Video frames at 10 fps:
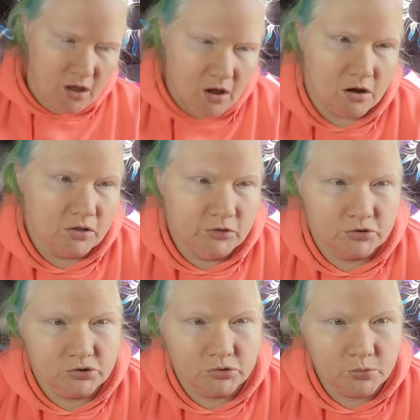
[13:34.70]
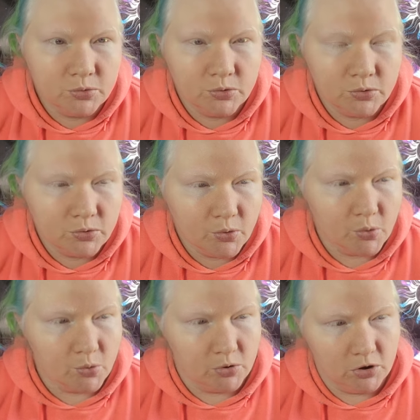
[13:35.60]
are allergic to wool
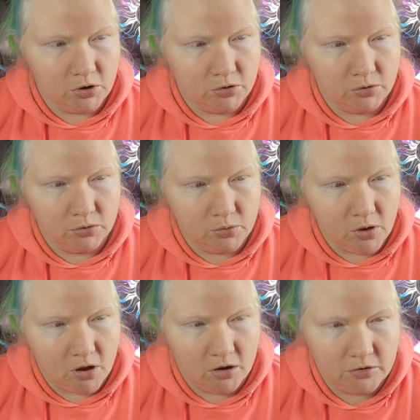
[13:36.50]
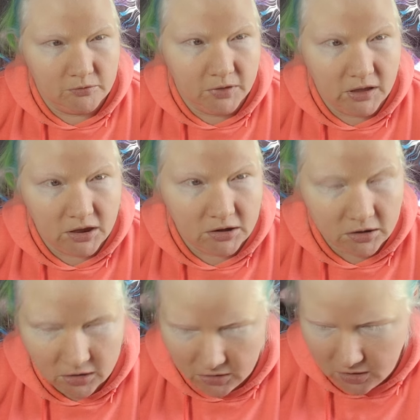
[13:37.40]
or who are vegan,